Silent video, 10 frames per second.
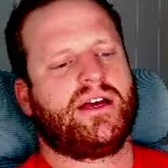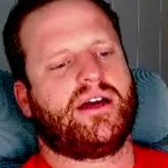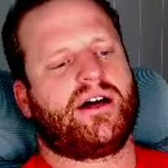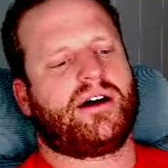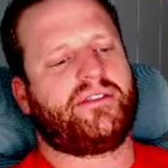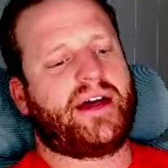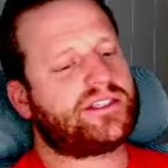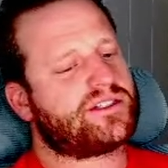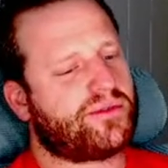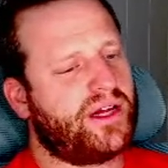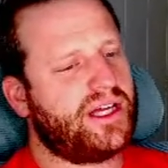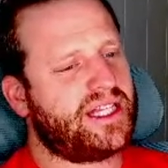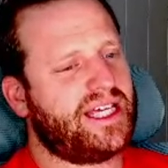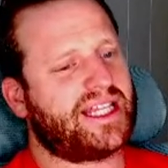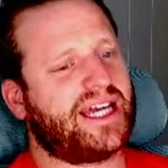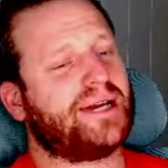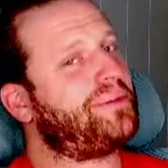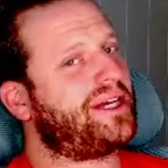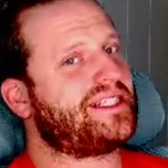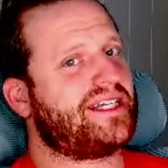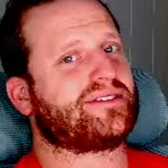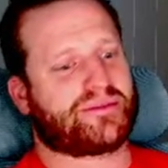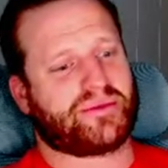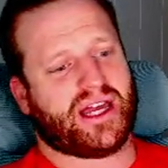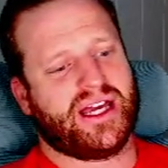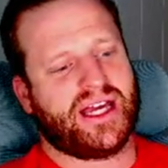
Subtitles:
That's really like a big deal to me.